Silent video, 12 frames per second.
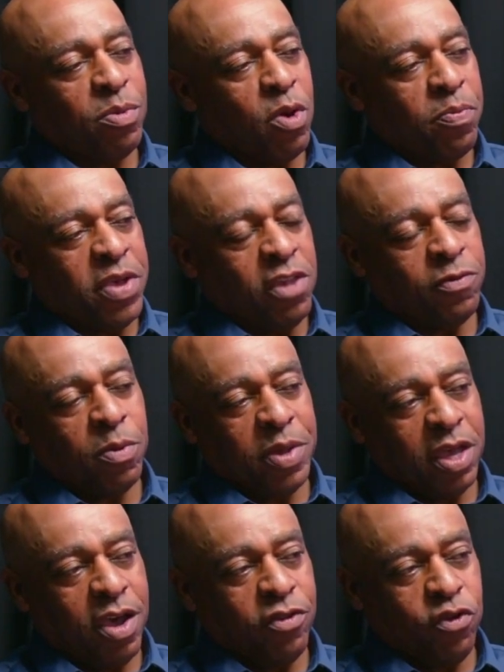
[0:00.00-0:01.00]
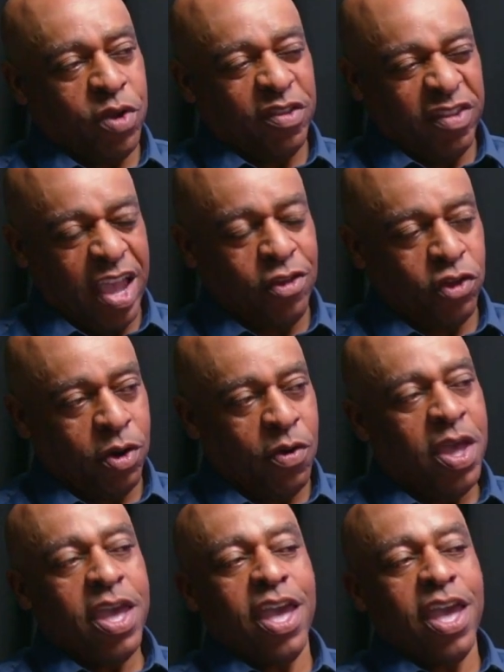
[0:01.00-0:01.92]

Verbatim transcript: You're more peaceful because you're intentional